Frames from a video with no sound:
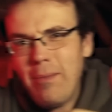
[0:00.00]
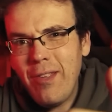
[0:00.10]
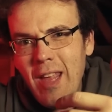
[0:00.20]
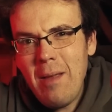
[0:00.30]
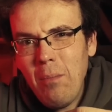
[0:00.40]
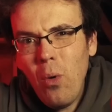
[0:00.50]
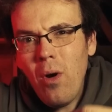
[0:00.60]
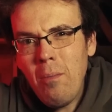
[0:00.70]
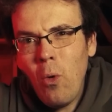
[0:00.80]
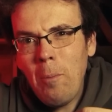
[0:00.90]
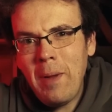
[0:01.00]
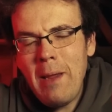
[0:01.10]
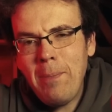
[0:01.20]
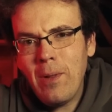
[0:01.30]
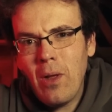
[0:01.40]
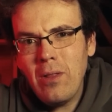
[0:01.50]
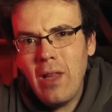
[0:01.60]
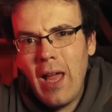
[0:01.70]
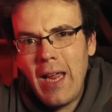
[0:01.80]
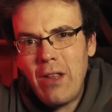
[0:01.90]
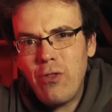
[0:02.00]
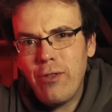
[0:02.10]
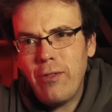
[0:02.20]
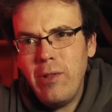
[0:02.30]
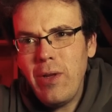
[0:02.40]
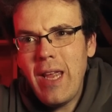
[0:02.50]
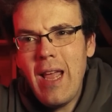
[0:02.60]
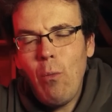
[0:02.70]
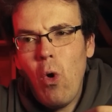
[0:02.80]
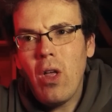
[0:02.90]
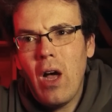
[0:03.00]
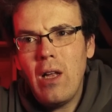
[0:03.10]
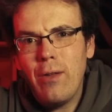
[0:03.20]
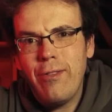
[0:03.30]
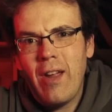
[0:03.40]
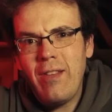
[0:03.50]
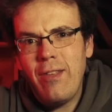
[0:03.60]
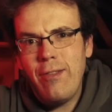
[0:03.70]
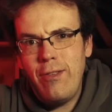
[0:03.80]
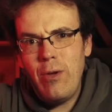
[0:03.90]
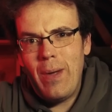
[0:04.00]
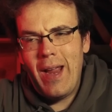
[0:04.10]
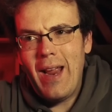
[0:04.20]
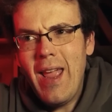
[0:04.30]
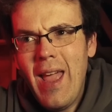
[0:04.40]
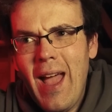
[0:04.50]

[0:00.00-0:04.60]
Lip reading: seeing more and more people online just looking at what Carlos Sainz is doing,